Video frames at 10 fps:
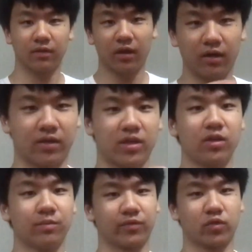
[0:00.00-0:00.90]
A
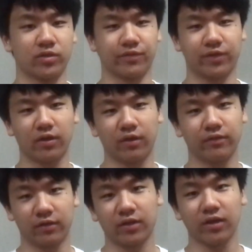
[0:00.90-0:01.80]
cube, of course,
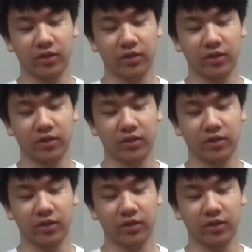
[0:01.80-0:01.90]
a